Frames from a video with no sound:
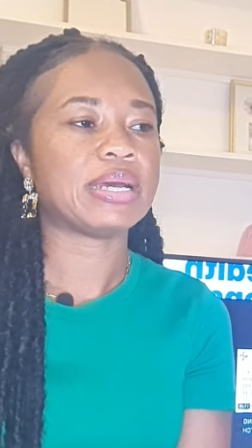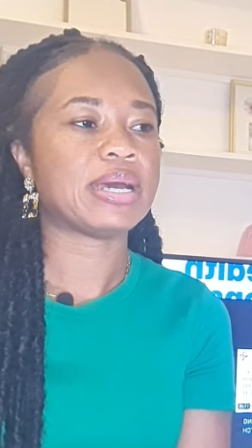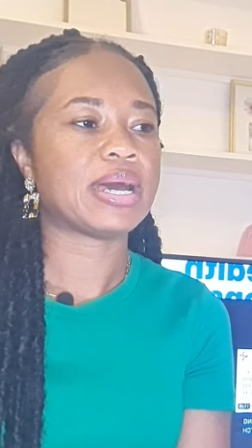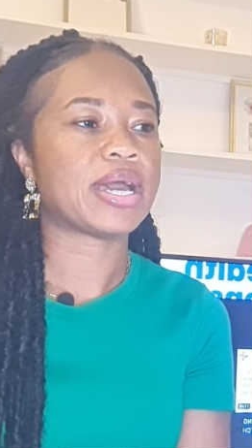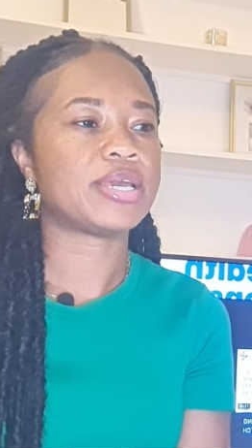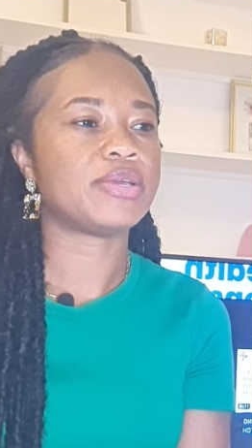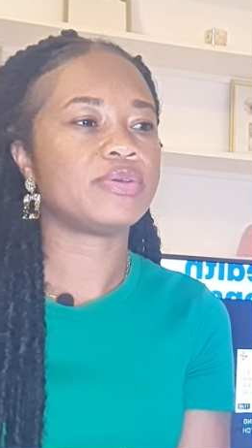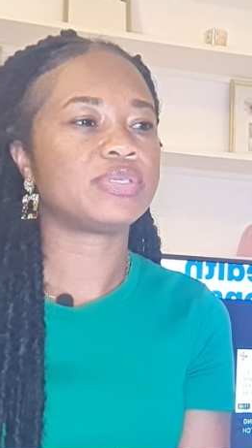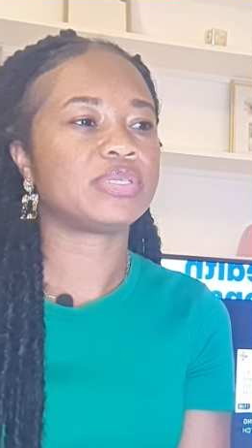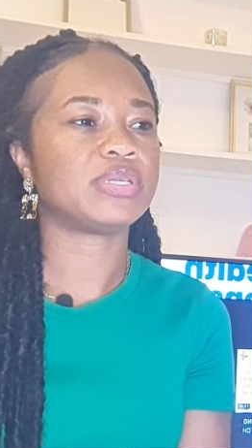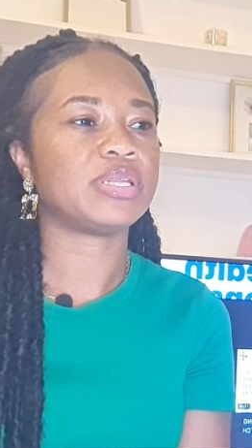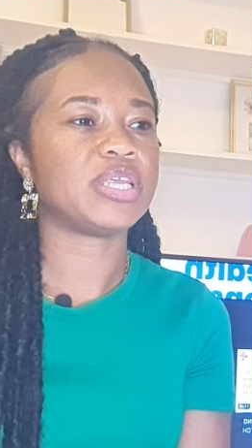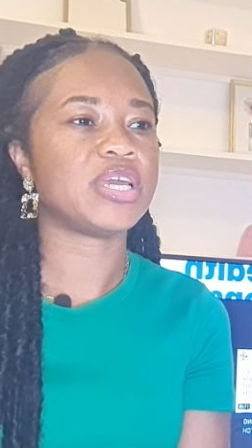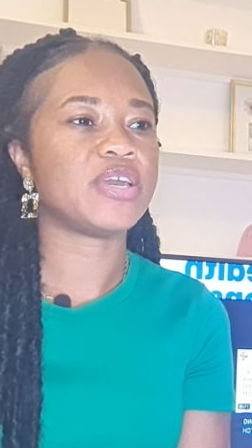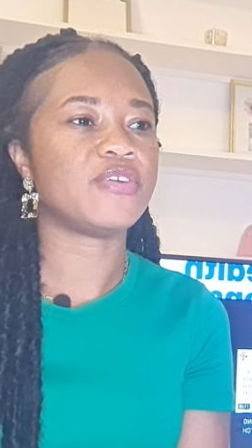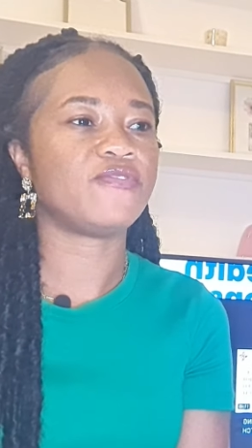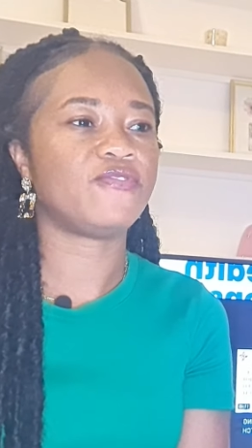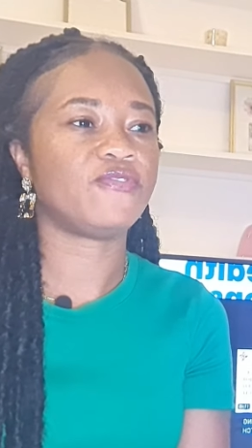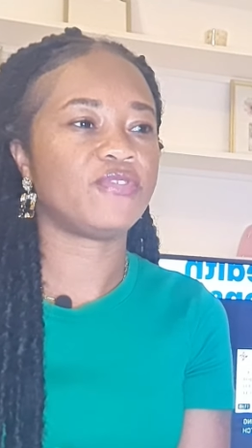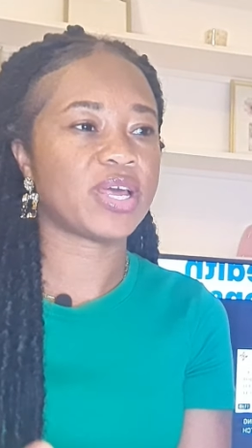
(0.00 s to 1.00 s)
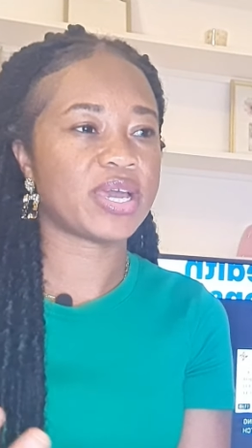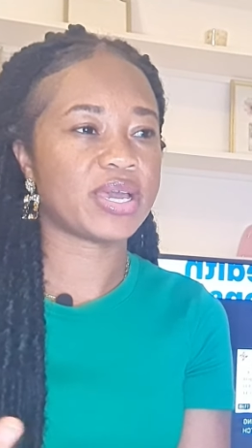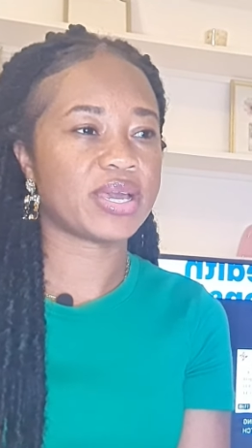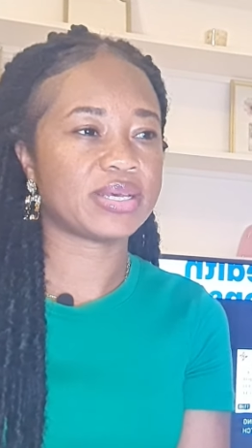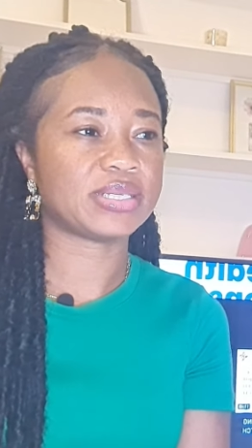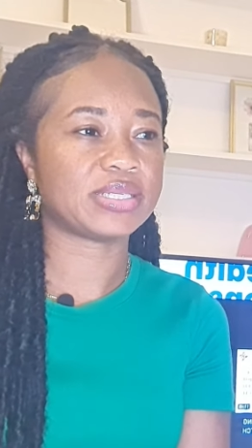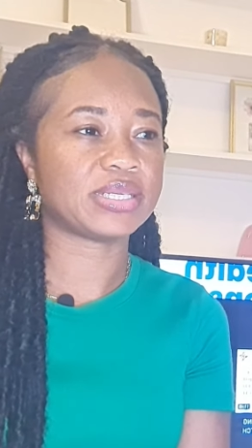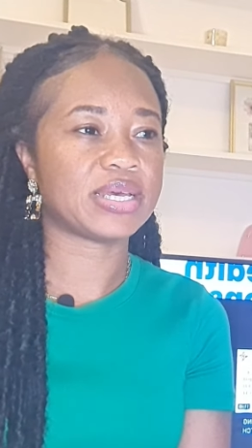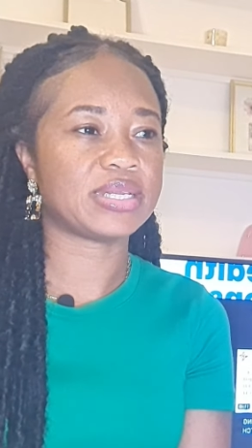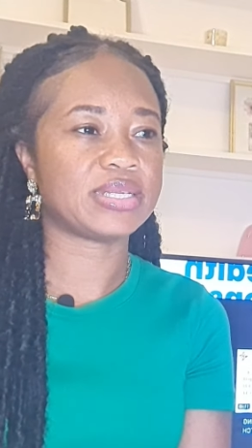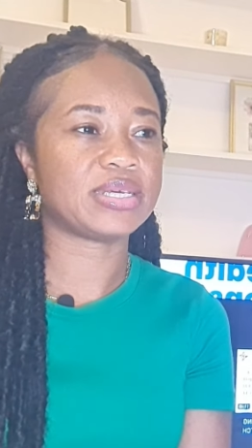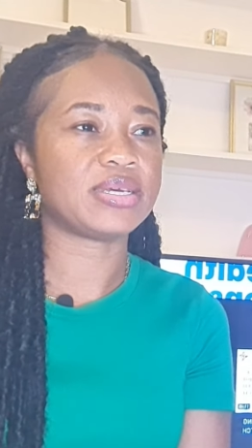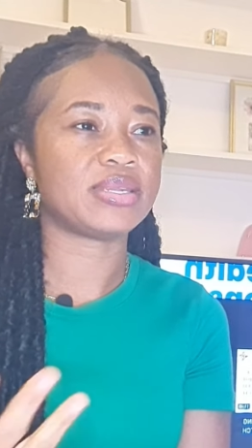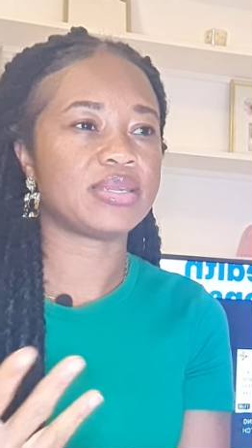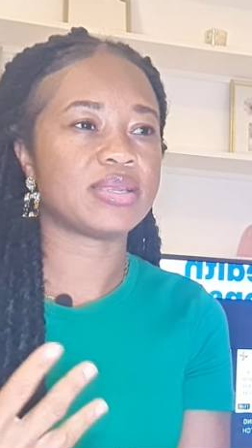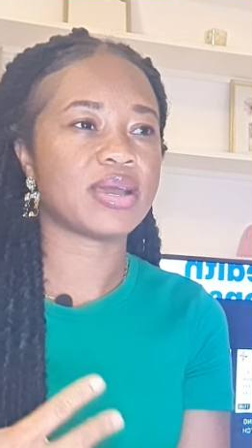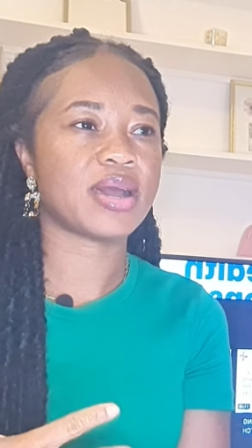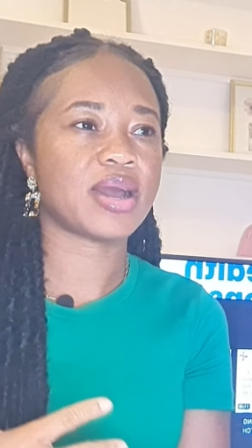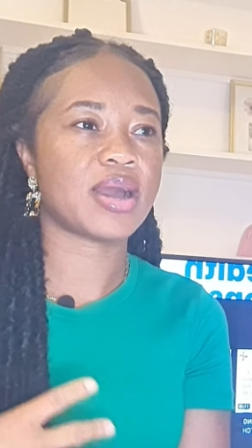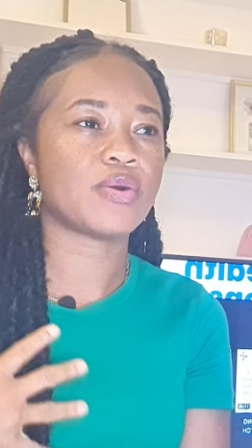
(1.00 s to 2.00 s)
I used to live, like I said,
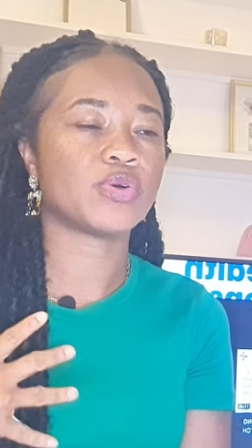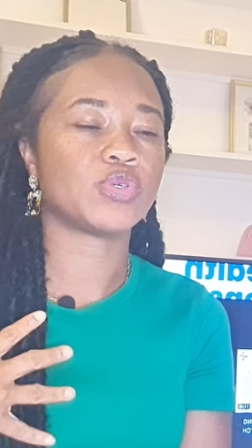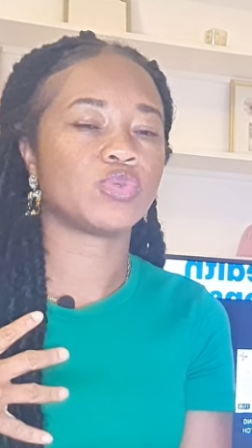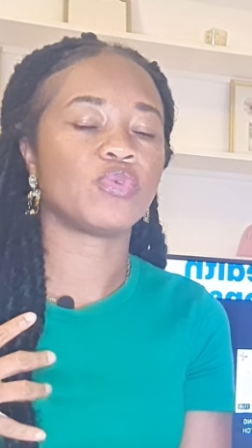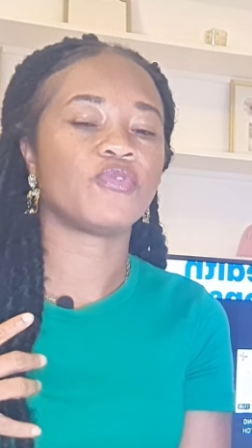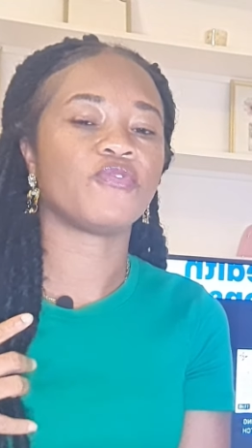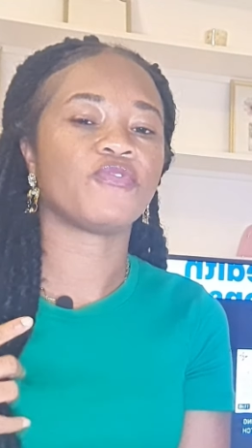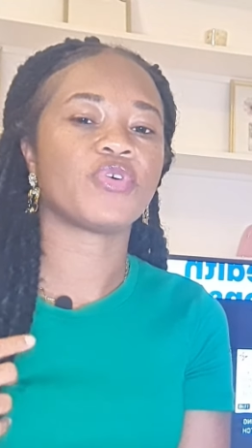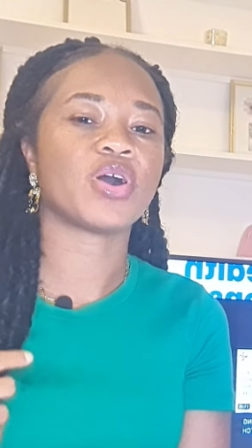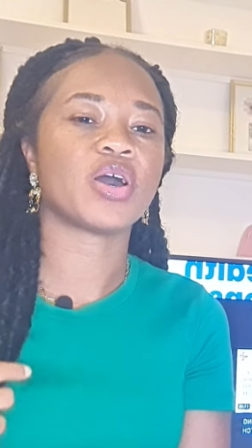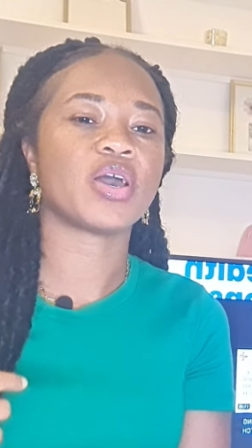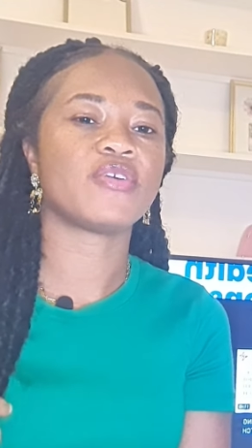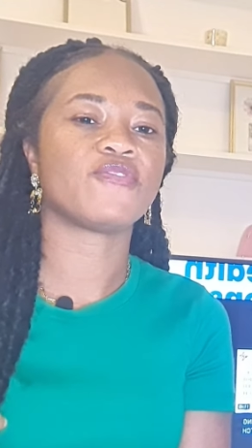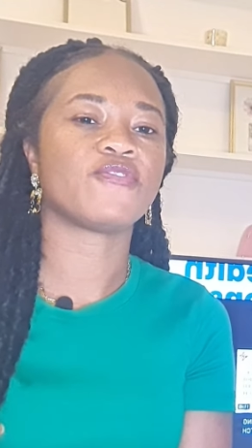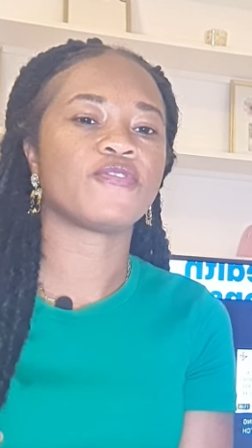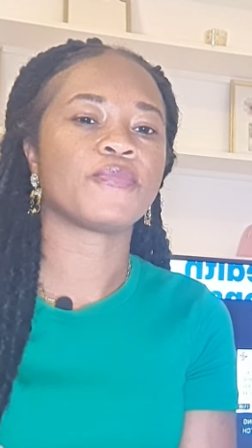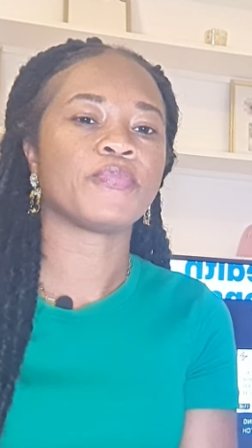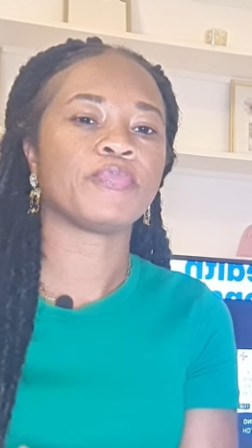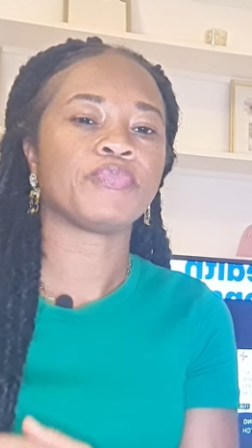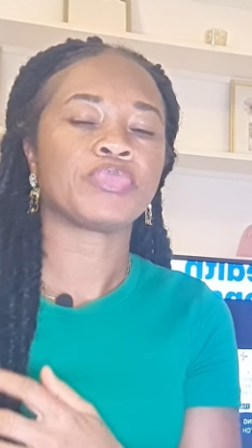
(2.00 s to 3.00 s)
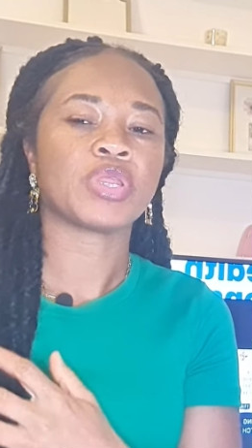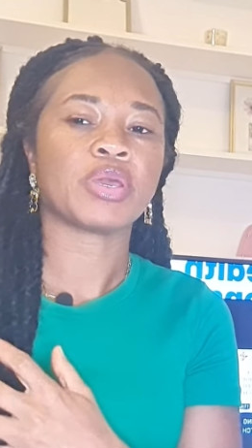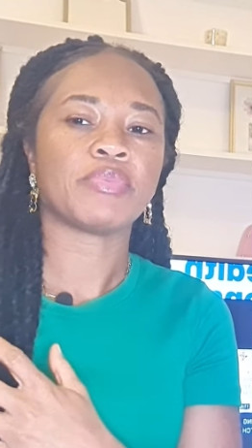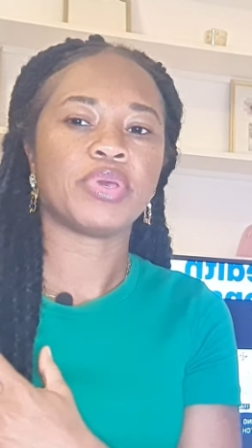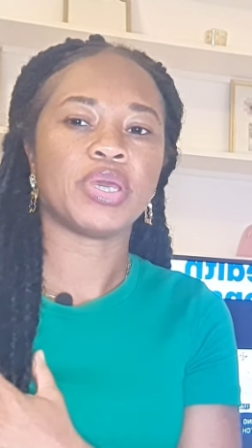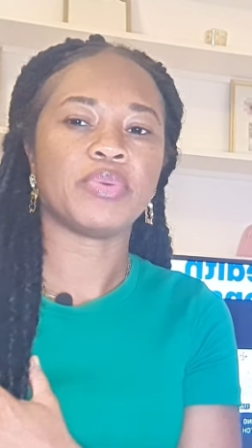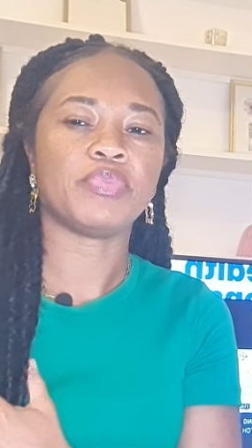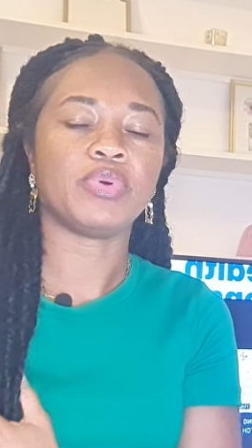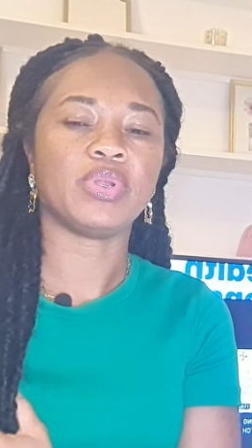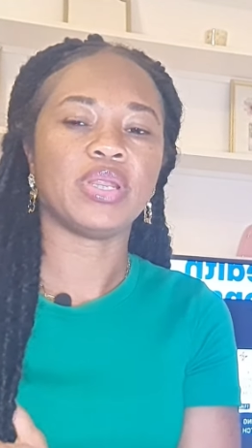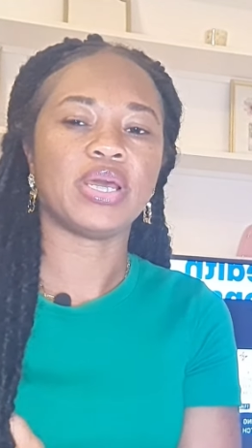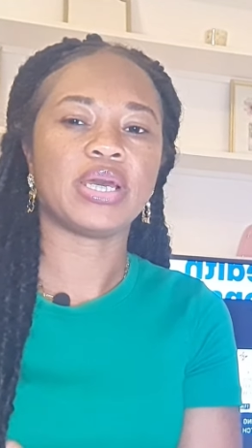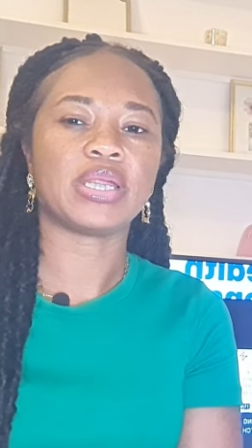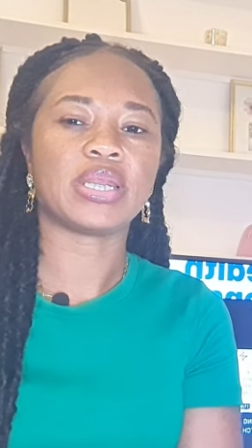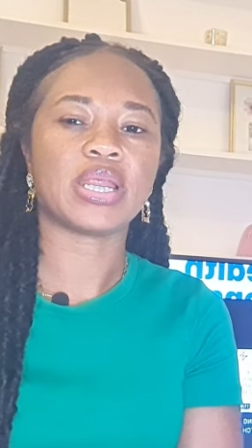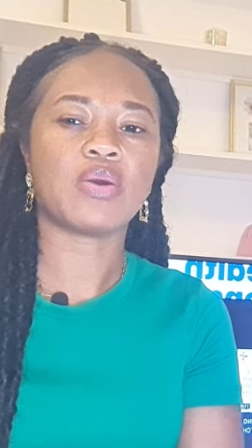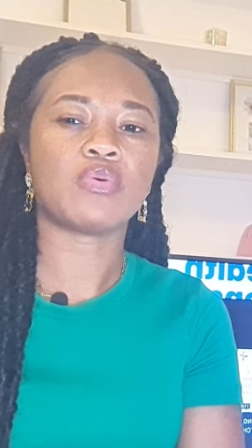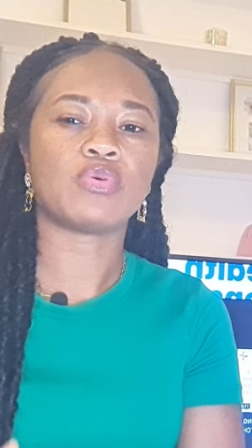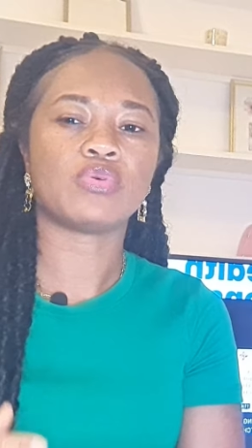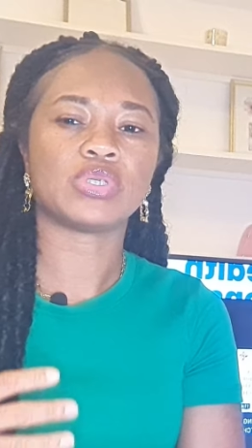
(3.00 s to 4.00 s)
in a house with 5 people,
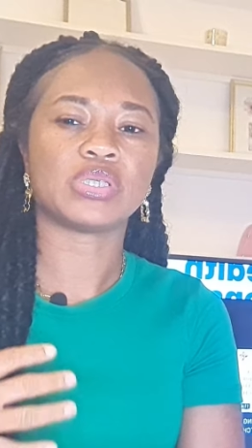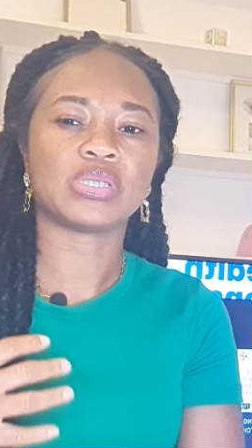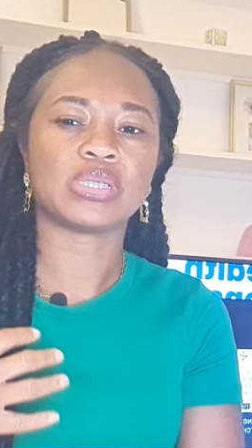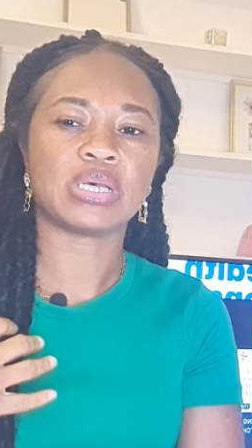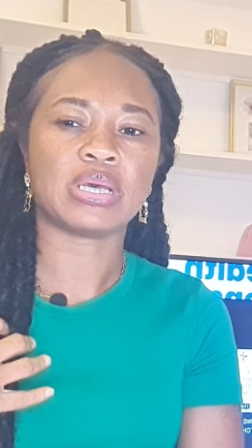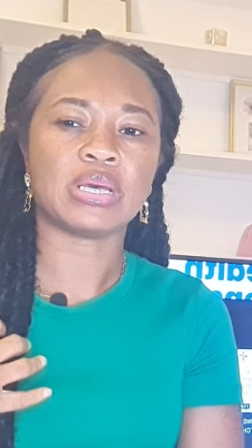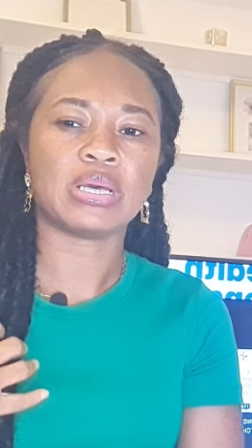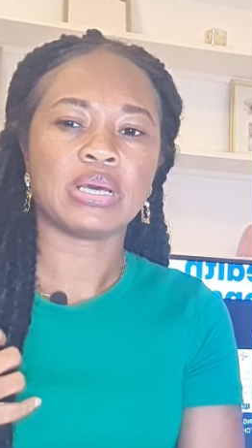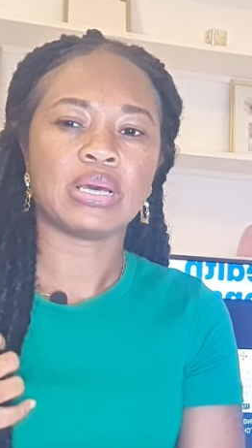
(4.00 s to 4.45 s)
and I was